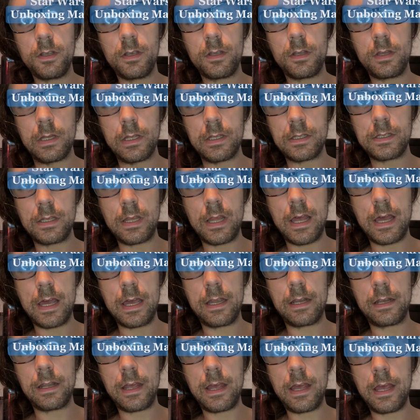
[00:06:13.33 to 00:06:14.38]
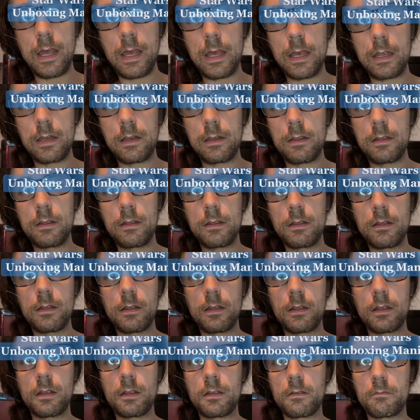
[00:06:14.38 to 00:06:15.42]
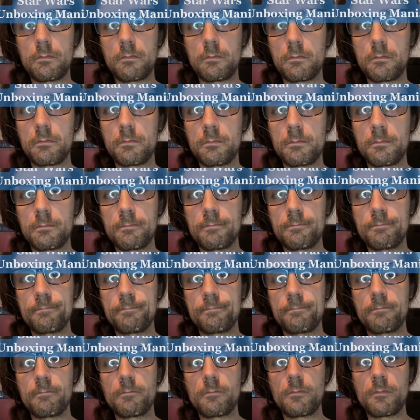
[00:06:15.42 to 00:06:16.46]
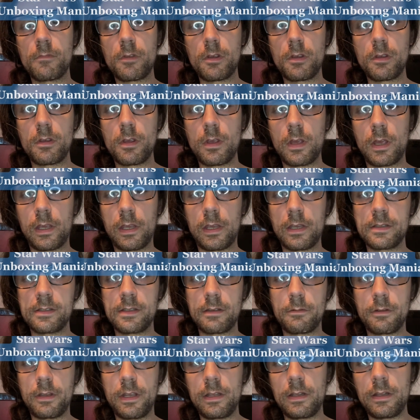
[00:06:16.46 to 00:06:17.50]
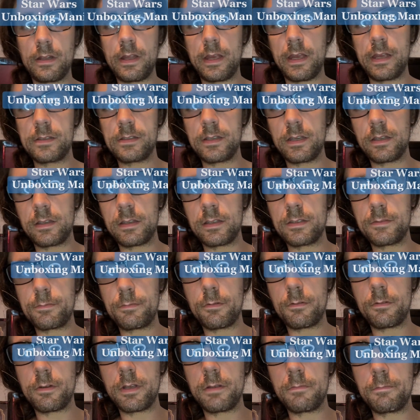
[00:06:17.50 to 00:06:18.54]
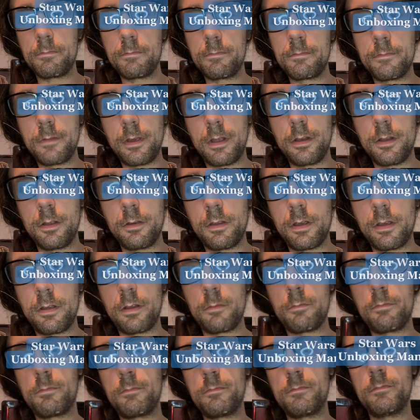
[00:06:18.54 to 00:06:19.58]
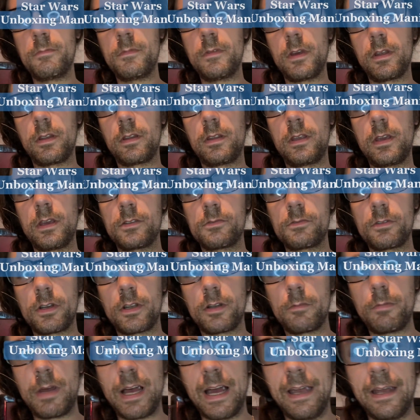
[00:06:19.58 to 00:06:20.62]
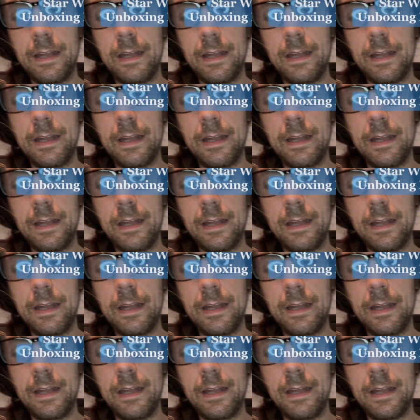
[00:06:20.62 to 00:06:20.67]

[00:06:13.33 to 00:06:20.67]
in this line had. I guess they were getting lazy at this point. They knew the kids were going to buy